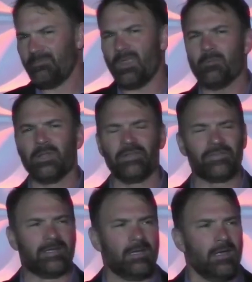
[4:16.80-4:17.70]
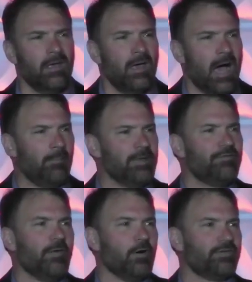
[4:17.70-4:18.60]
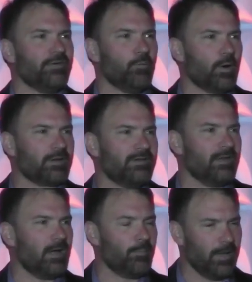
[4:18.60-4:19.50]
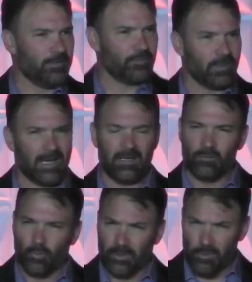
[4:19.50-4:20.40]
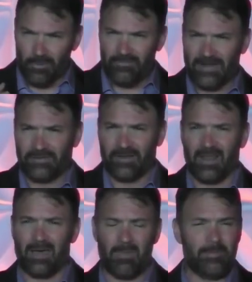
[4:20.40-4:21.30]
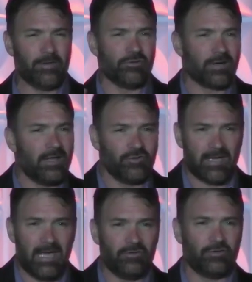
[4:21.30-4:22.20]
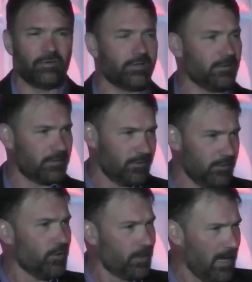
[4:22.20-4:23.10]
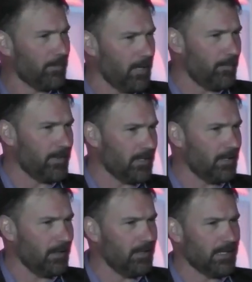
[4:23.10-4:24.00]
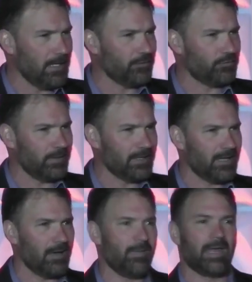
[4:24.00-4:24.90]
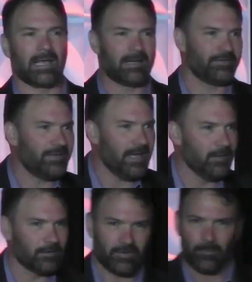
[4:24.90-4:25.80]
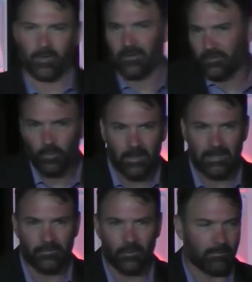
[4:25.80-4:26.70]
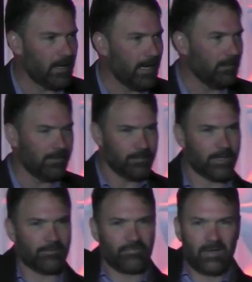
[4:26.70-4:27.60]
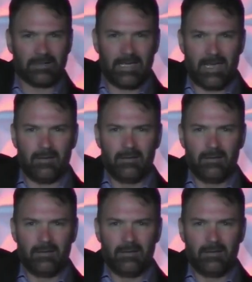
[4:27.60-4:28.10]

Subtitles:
But listen, how many folks have worked at a place for where you invested a lot, maybe in your education or you're coming up in the industry and thought, man, I got to stay here because I put all this work into it, right? Anybody ever felt that?